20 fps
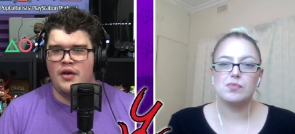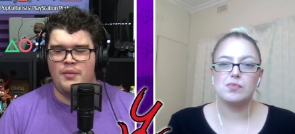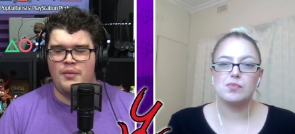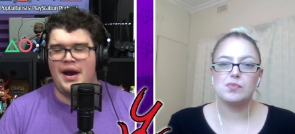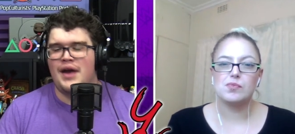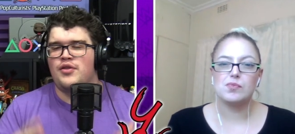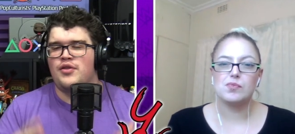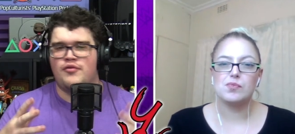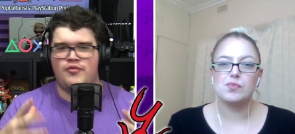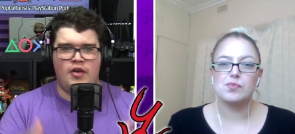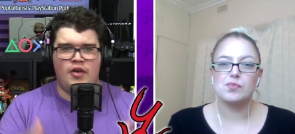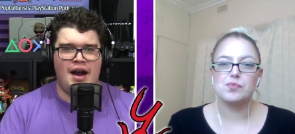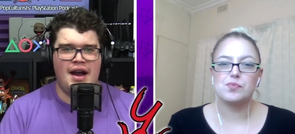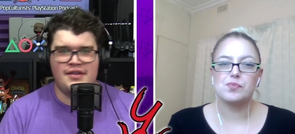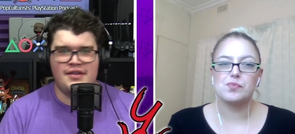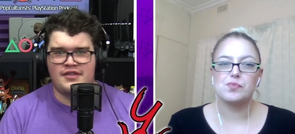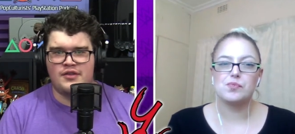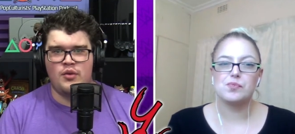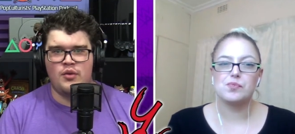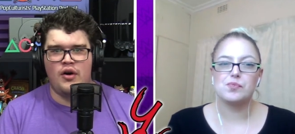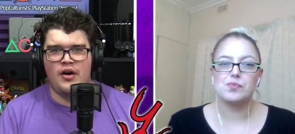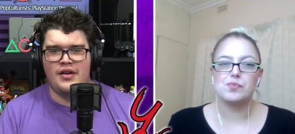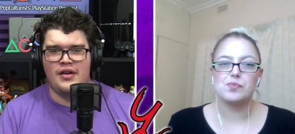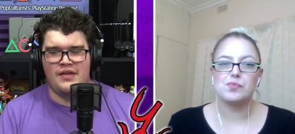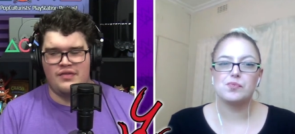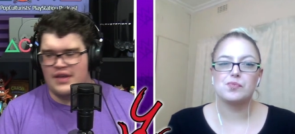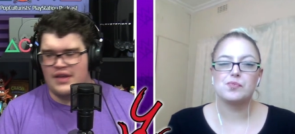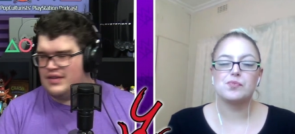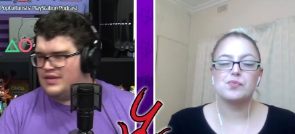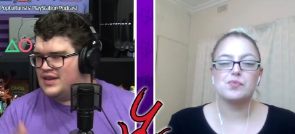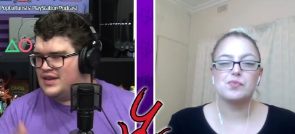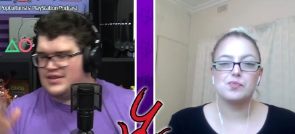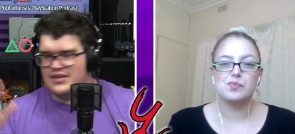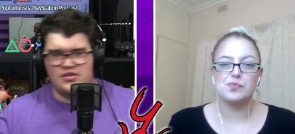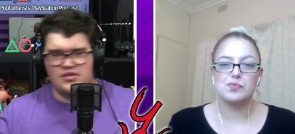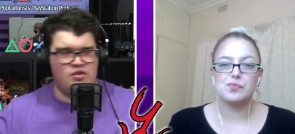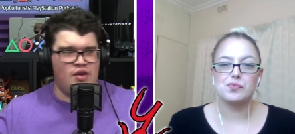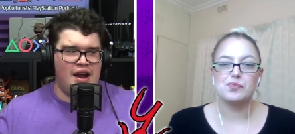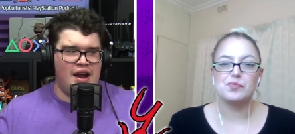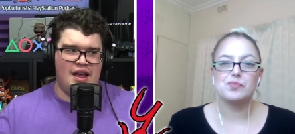Speaker 1: by the Riot Squad, and like, this is
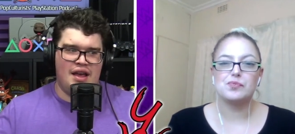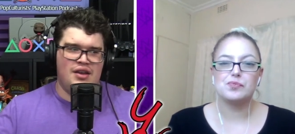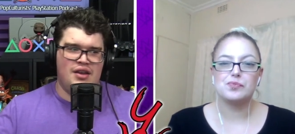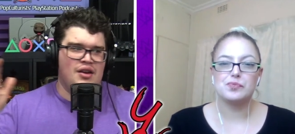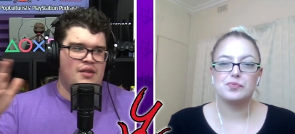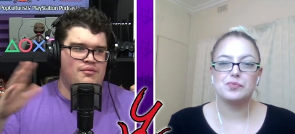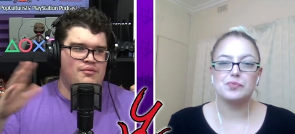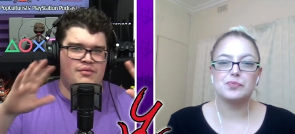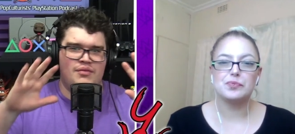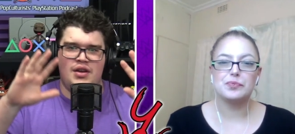crazy. Like, you know,